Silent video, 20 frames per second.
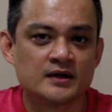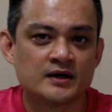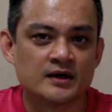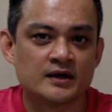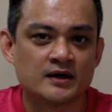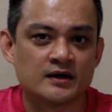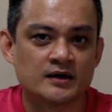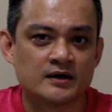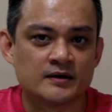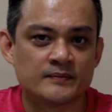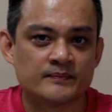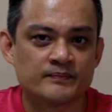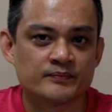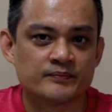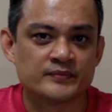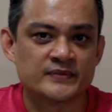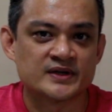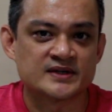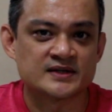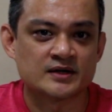
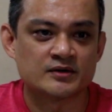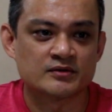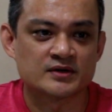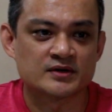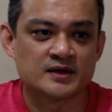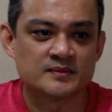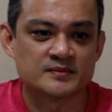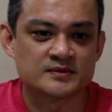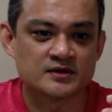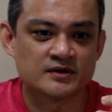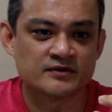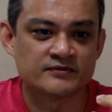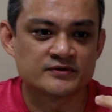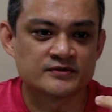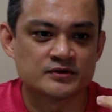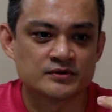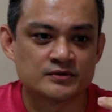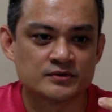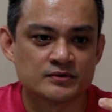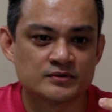the sound comes off
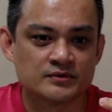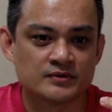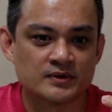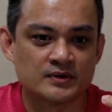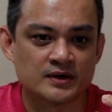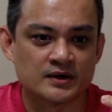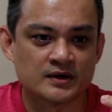to